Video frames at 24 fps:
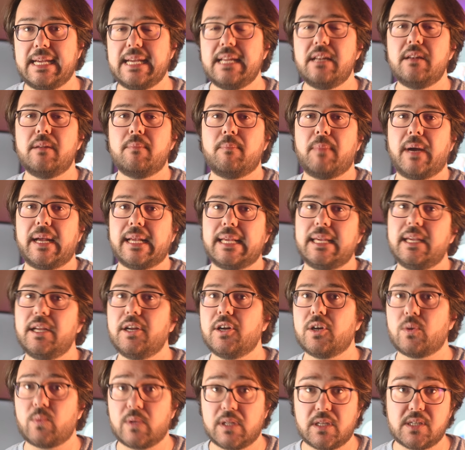in my
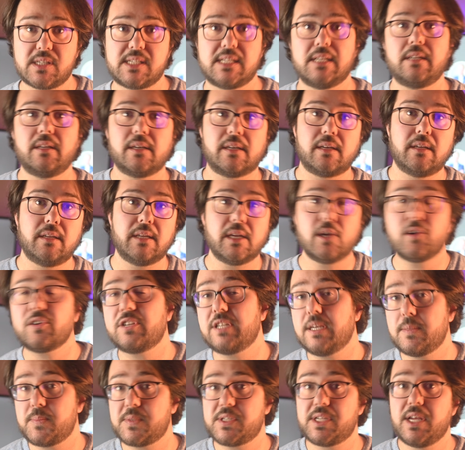ear with the silicone ear
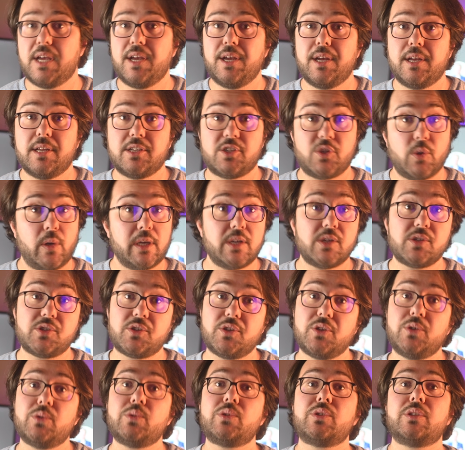tips, so I used
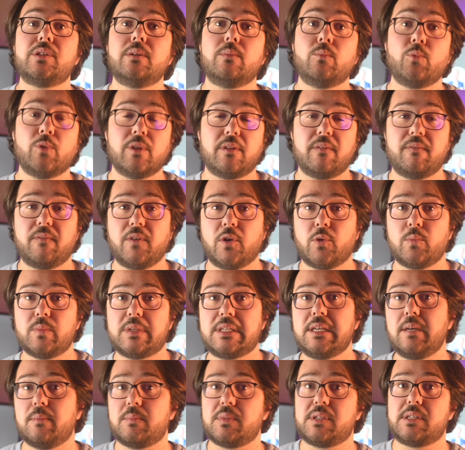to use them with foam
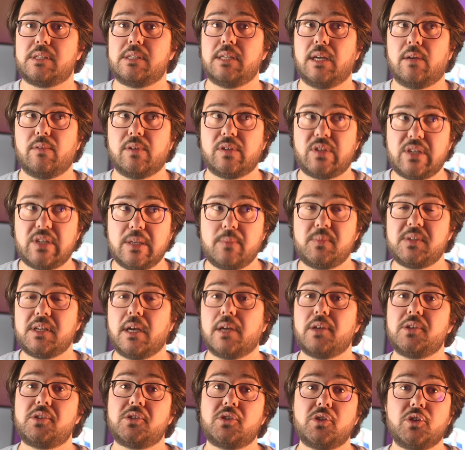tips. Now the tips I
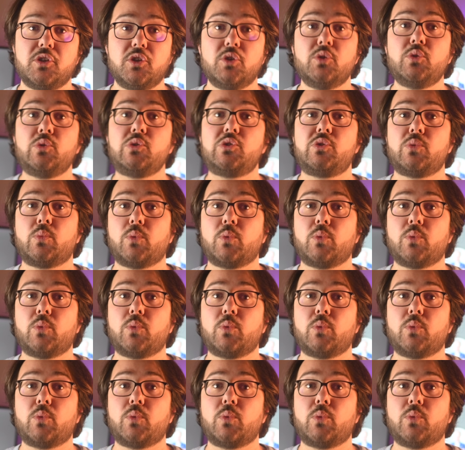used to use